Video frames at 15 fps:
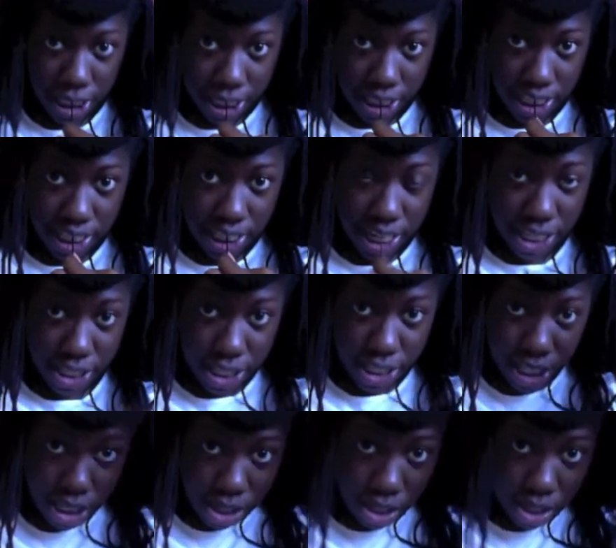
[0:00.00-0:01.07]
and then I
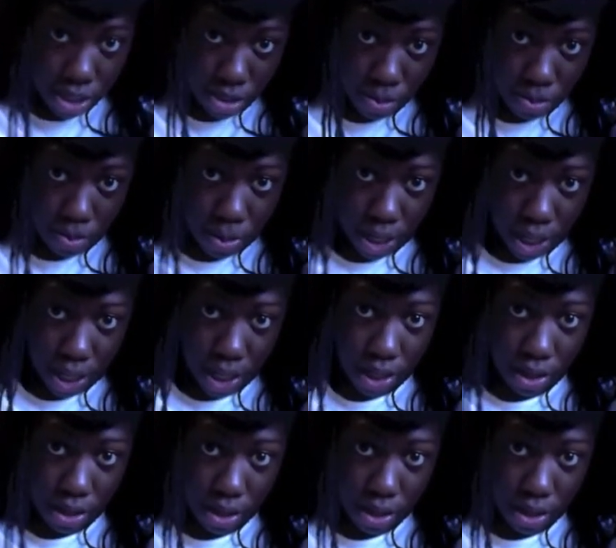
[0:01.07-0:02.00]
just pin it.